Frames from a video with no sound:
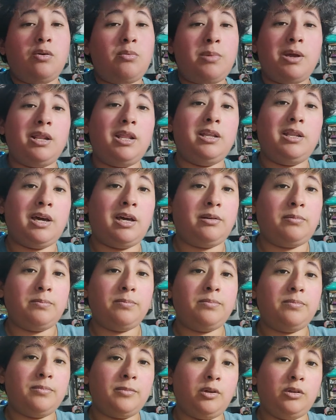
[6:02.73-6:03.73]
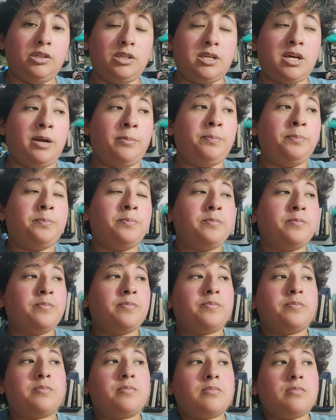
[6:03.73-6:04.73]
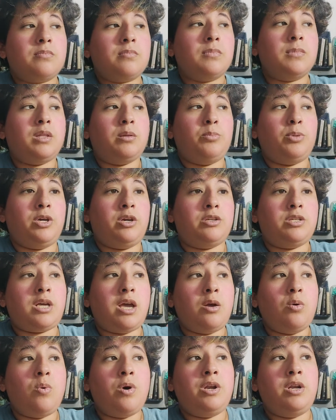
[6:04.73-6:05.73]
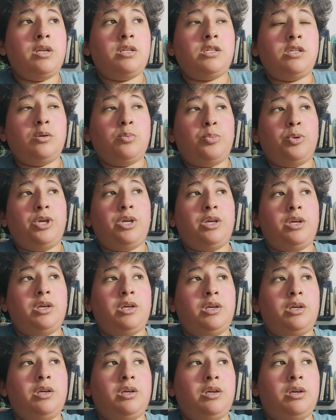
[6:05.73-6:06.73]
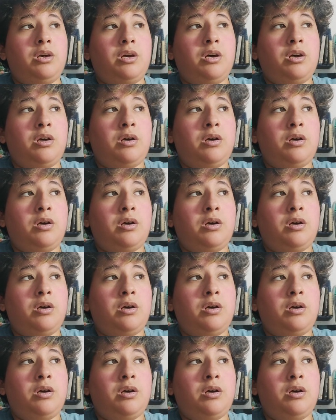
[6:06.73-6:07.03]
remain like that all the time, because I want it to be